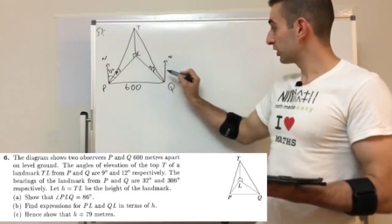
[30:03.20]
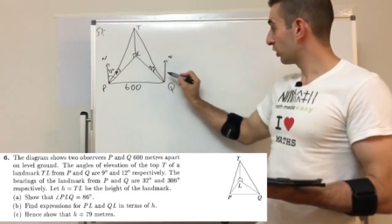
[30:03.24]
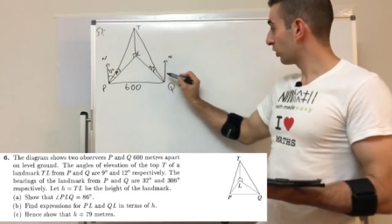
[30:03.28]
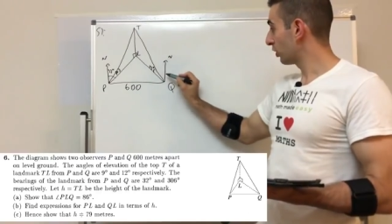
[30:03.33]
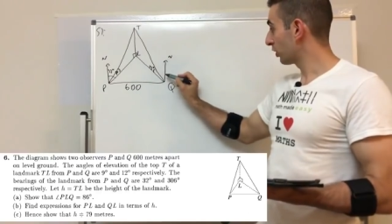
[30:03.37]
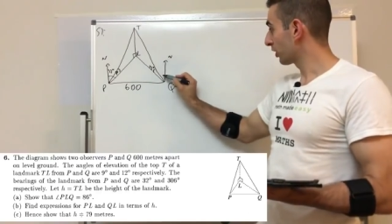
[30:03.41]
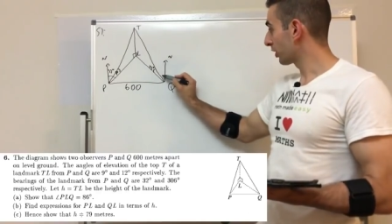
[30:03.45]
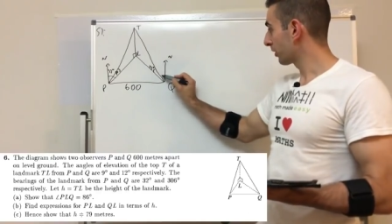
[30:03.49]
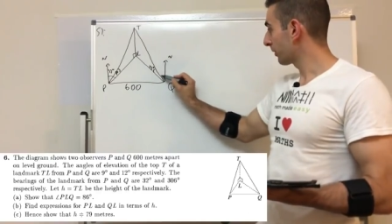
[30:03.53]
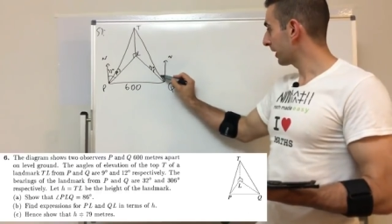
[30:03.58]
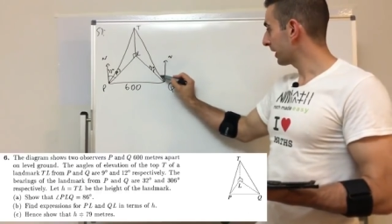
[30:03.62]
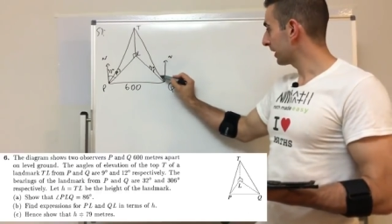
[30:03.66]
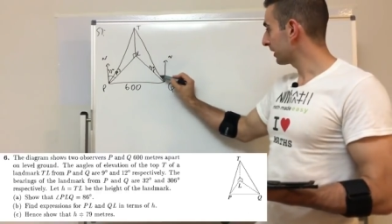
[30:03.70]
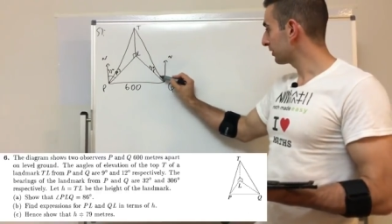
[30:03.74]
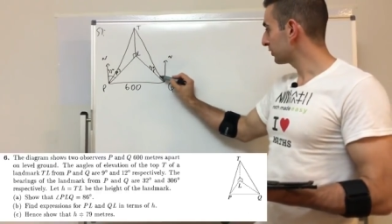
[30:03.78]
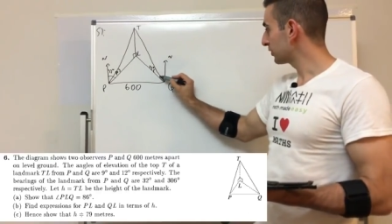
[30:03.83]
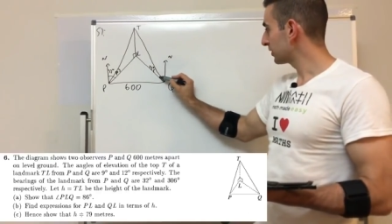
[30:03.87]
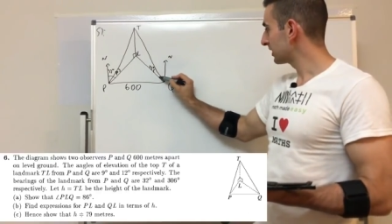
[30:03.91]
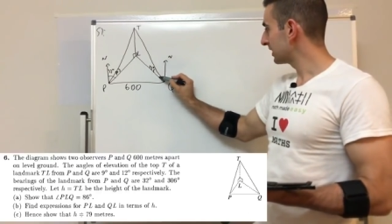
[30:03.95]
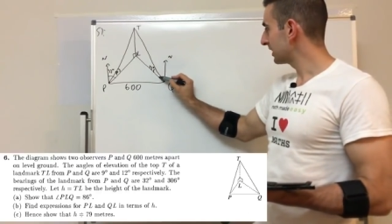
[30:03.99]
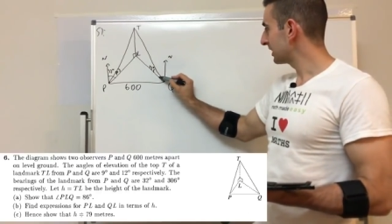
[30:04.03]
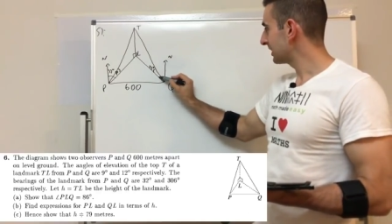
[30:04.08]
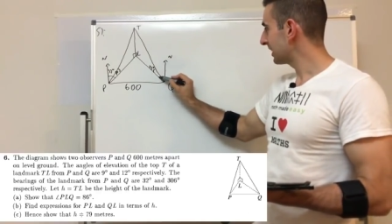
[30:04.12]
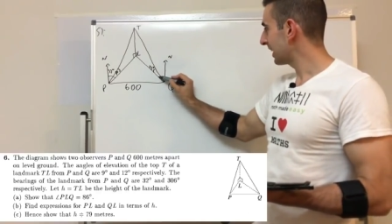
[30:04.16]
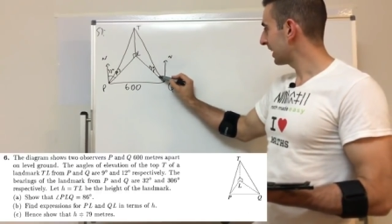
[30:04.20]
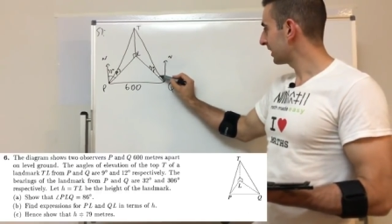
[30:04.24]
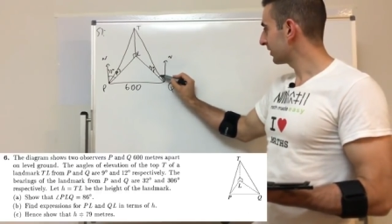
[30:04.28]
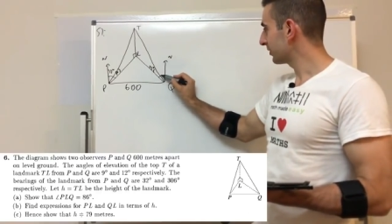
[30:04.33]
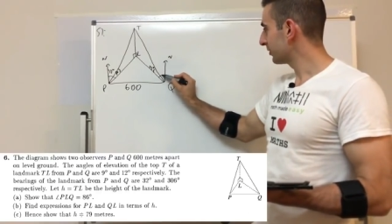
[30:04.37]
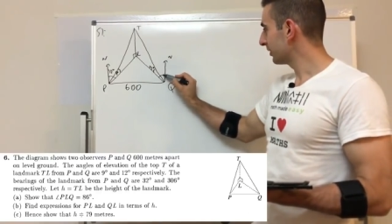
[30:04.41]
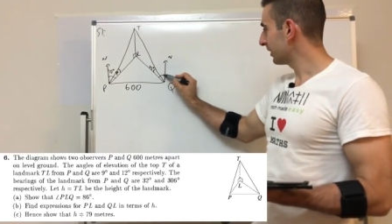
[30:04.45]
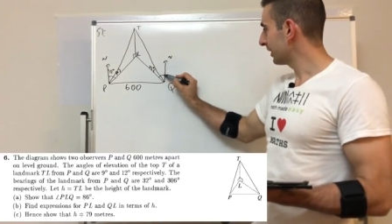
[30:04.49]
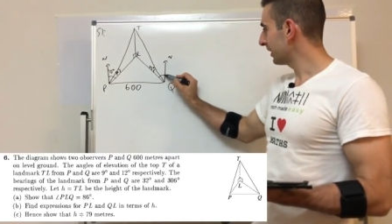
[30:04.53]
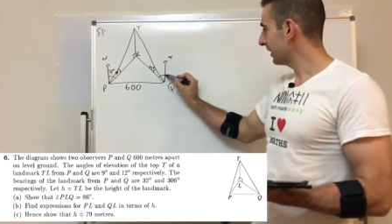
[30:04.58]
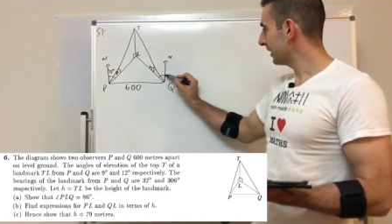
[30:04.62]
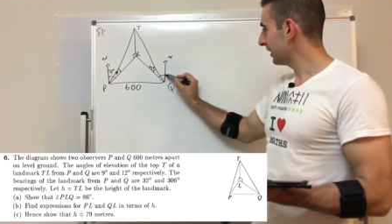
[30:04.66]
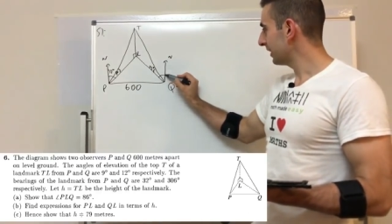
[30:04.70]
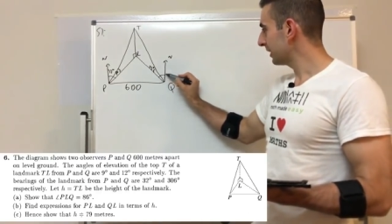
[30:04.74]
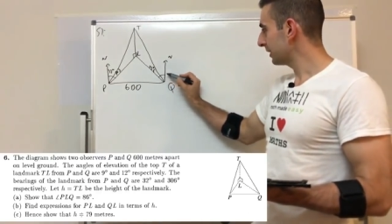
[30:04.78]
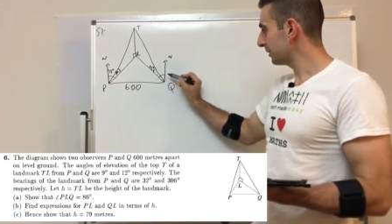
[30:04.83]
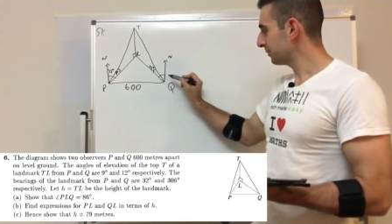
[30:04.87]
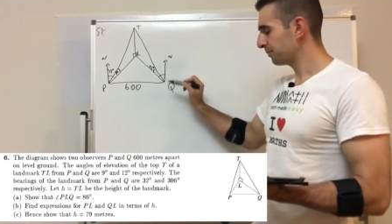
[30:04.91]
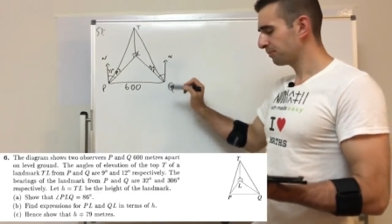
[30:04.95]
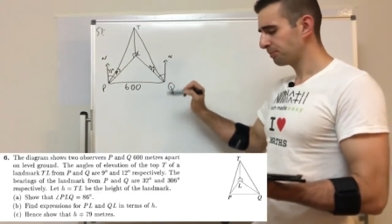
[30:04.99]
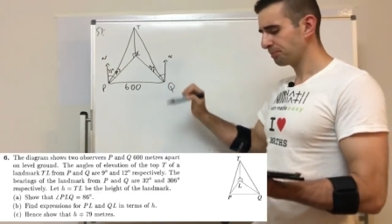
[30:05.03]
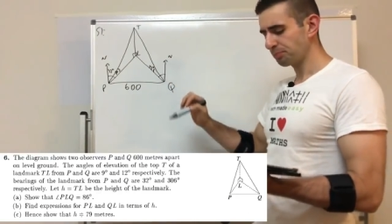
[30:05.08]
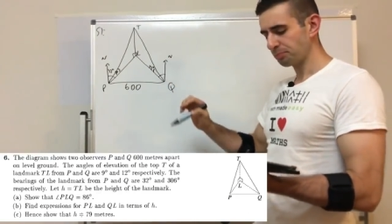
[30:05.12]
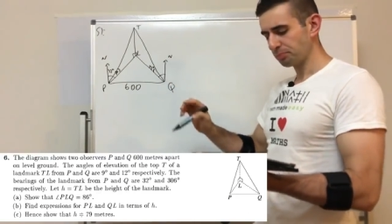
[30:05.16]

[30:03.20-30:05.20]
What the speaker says: along ground here, which is this angle here,